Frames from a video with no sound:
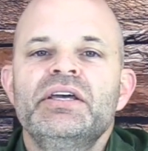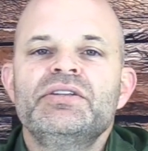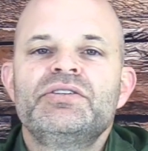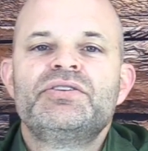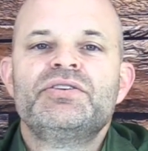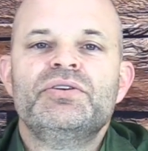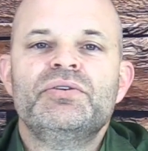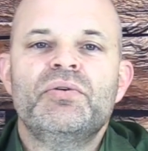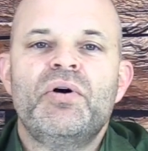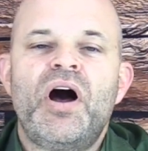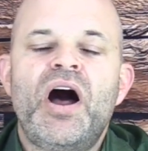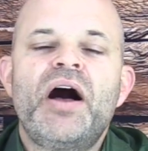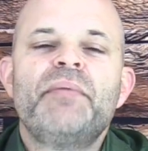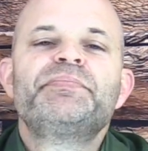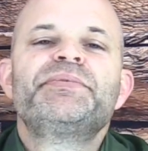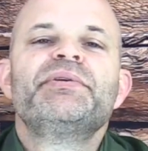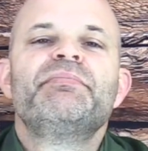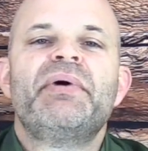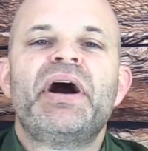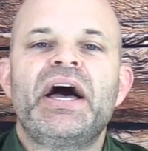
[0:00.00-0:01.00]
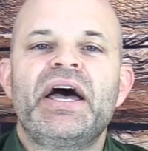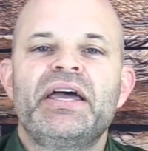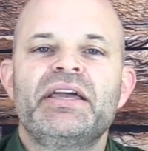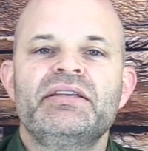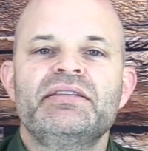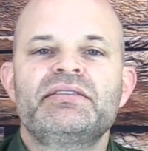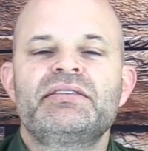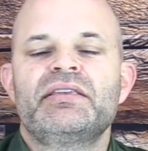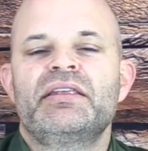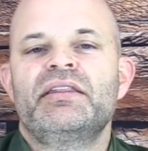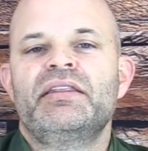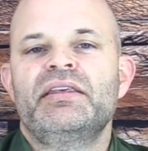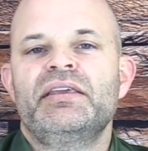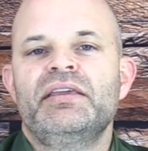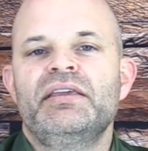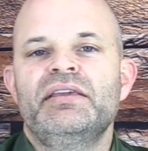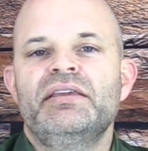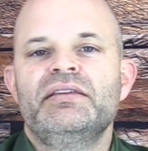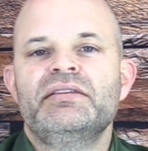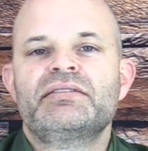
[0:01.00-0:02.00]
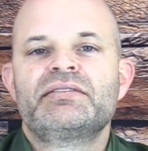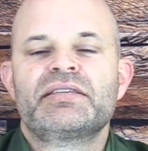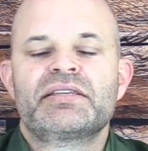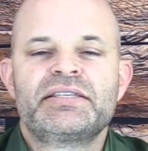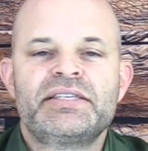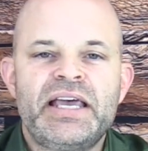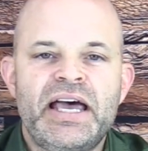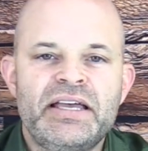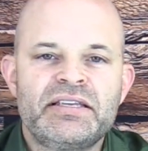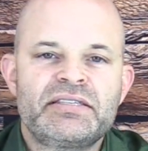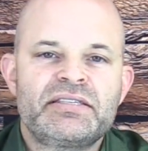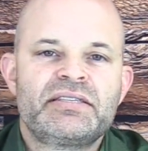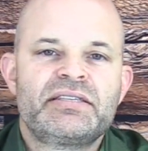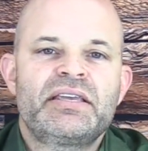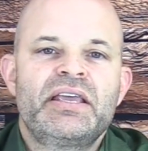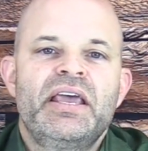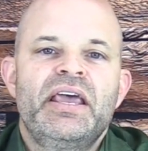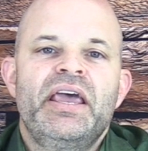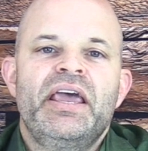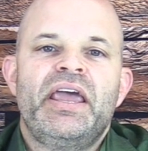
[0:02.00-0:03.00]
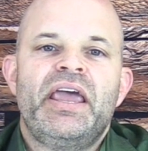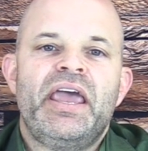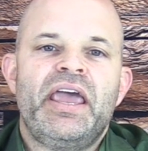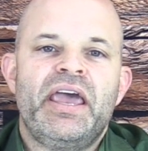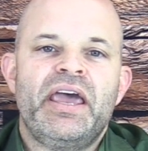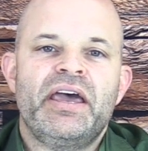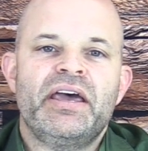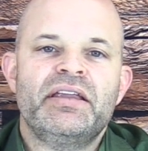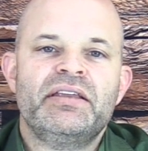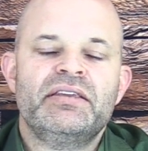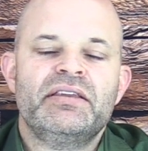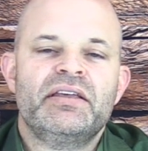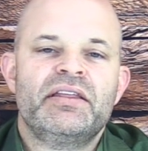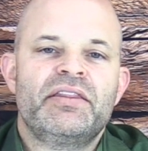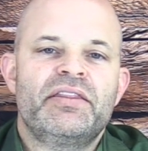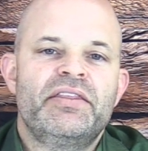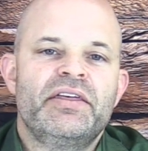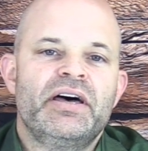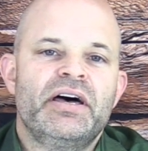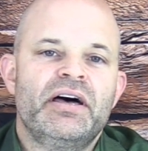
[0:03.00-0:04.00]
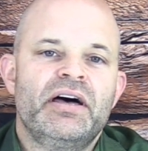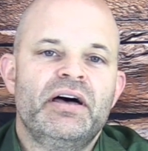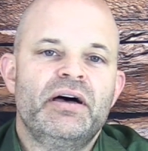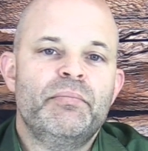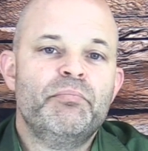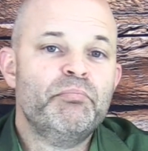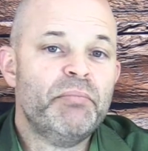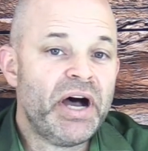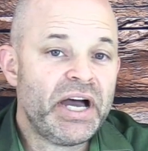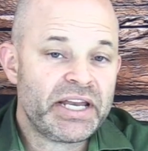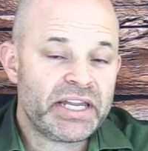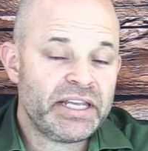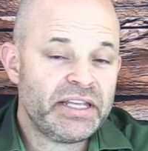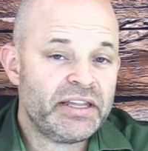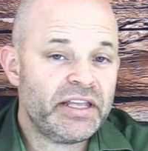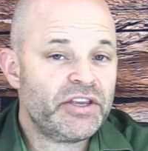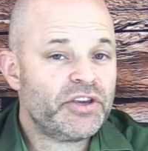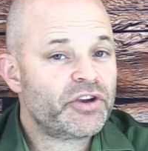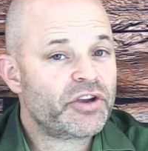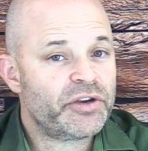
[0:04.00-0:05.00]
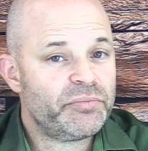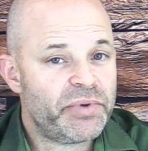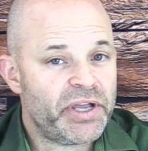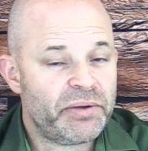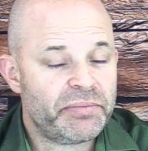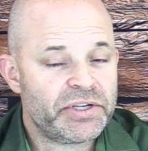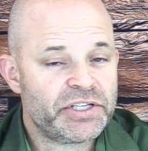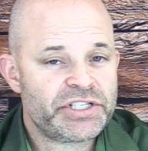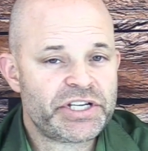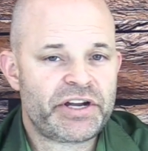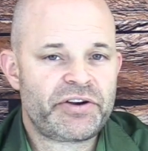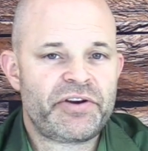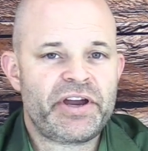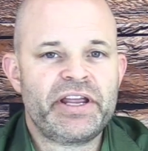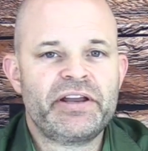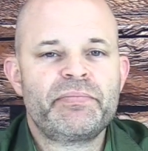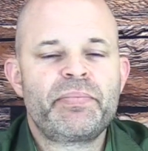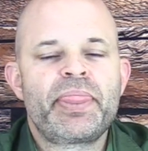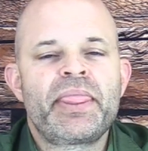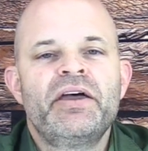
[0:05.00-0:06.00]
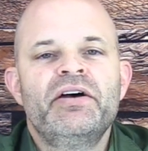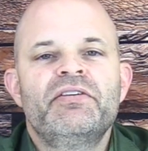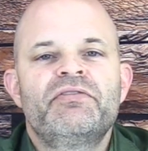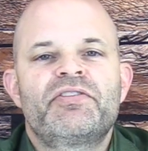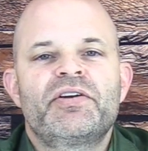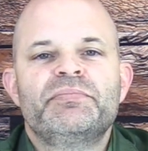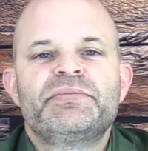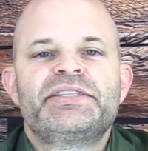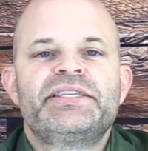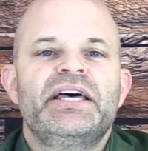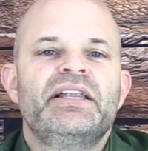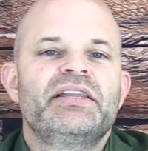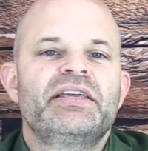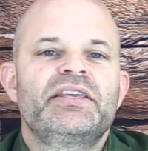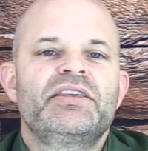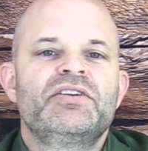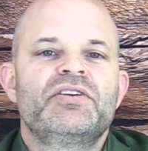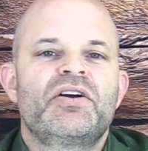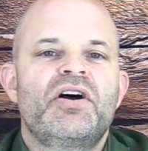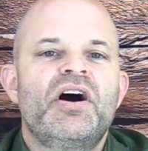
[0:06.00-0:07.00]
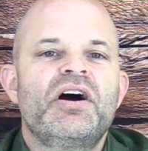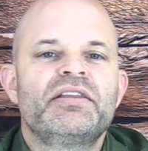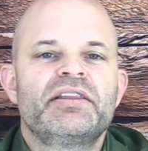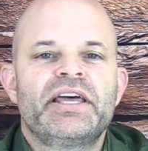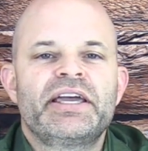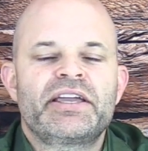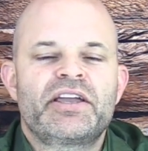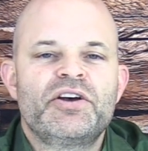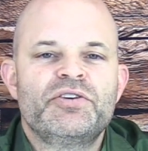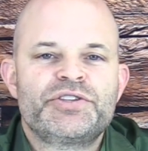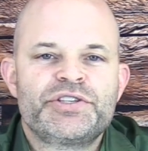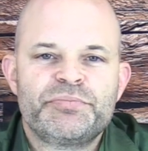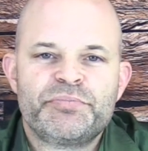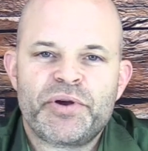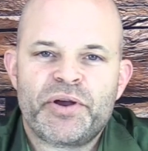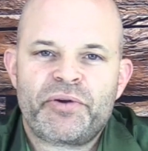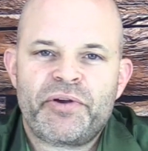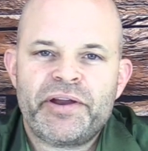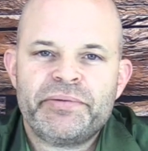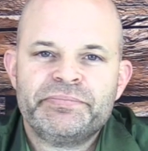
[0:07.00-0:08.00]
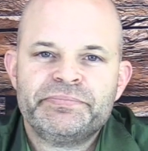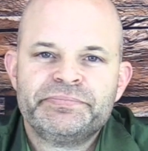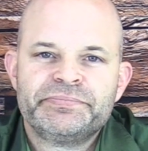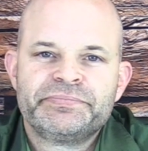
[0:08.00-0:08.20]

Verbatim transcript: to optimize the success and the money that you're going to be able to generate from selling your online coaching program.